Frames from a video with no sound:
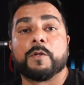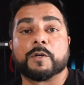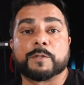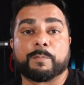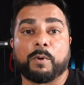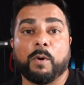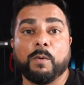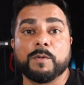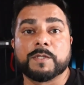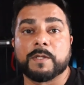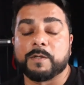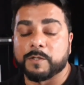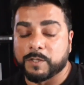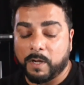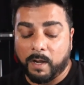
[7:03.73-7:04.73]
There's pros and
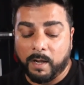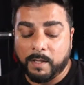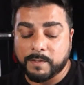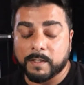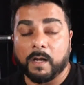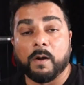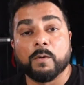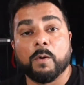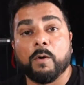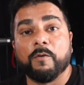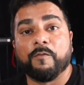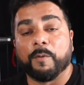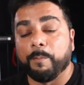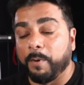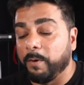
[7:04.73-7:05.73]
there's cons. I'll go
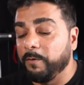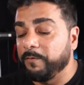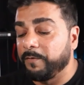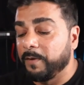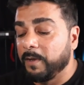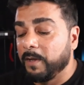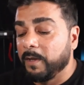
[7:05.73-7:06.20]
over both.